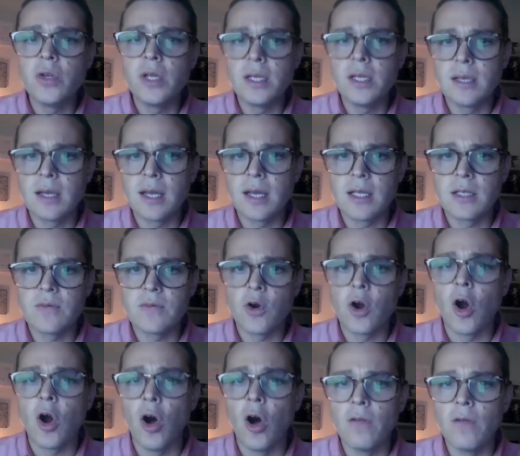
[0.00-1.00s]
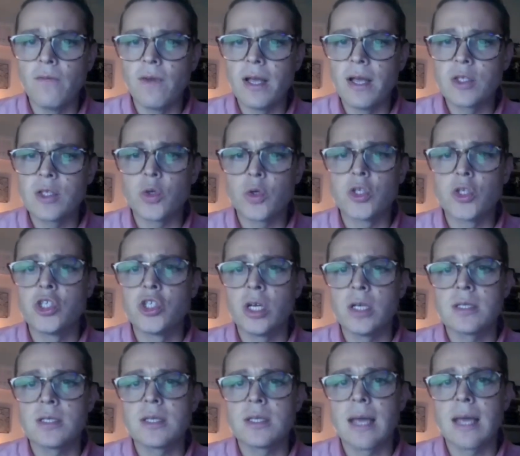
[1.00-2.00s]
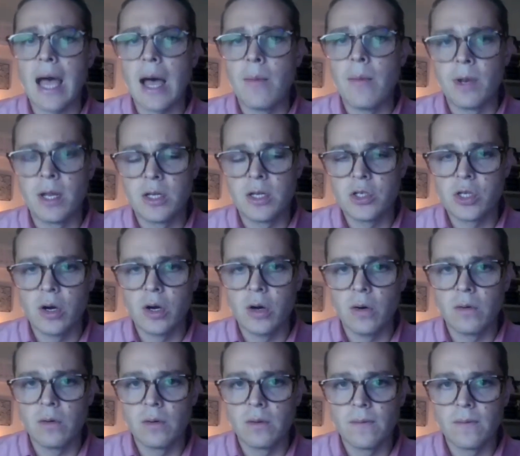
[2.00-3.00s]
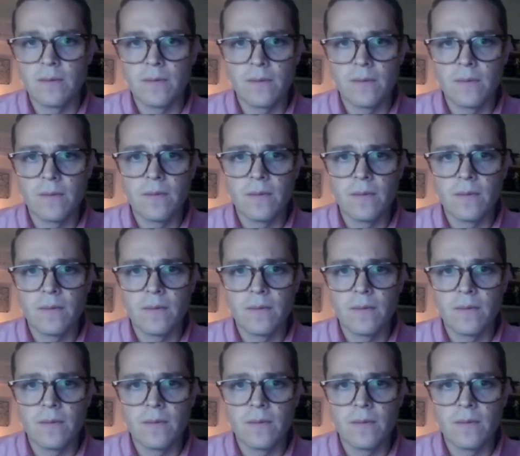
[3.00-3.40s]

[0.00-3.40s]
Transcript: Do you need tickets for all events or just the comedy show?